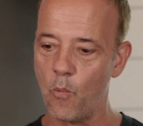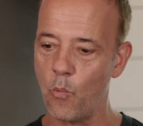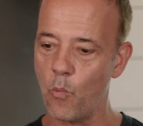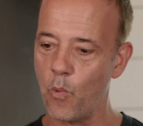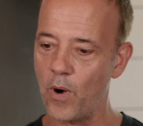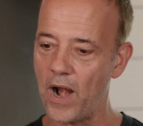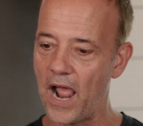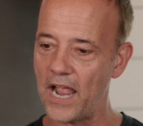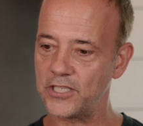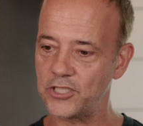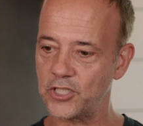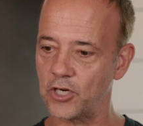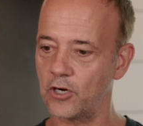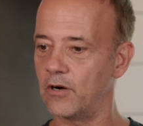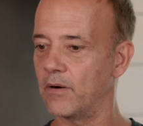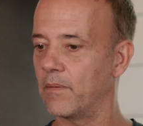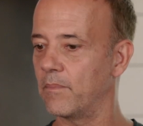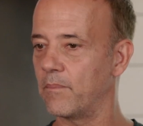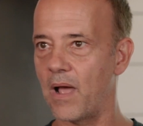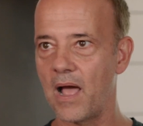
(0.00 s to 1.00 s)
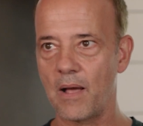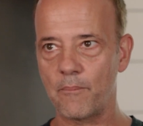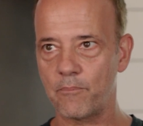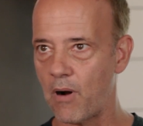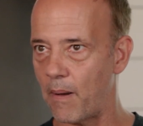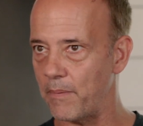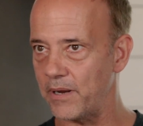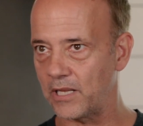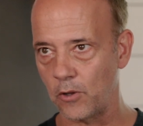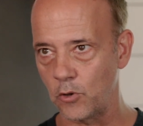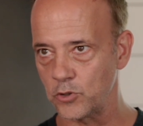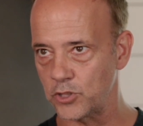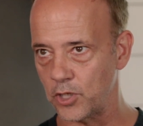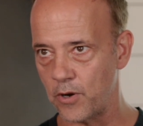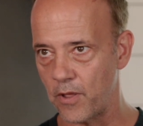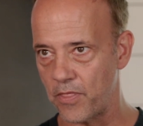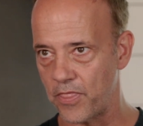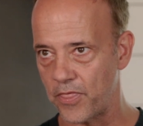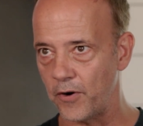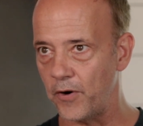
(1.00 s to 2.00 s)
When I turned probably
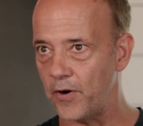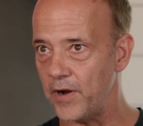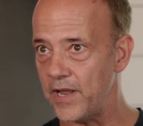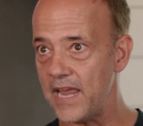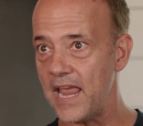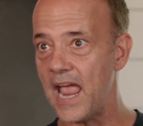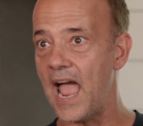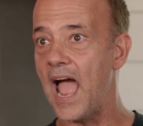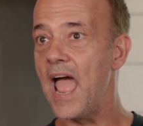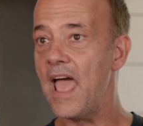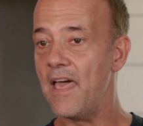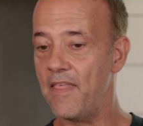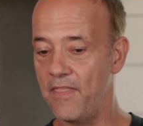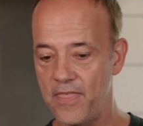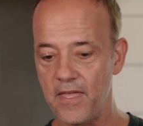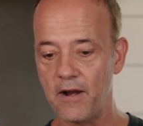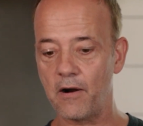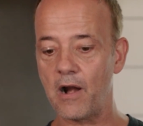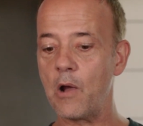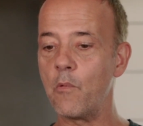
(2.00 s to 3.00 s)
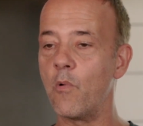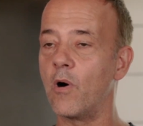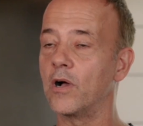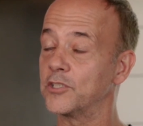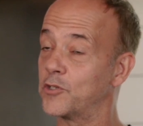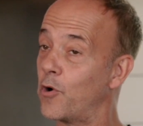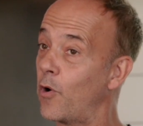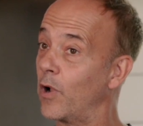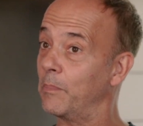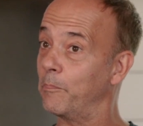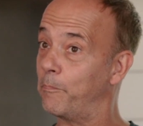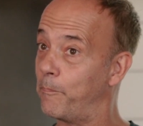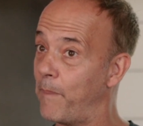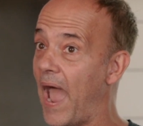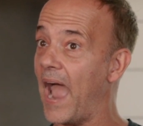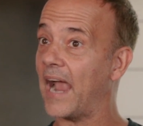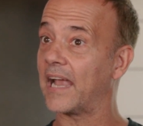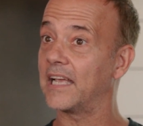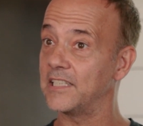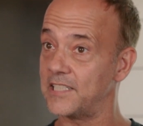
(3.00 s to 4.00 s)
closer to 30, there I was going
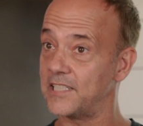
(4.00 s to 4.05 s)
back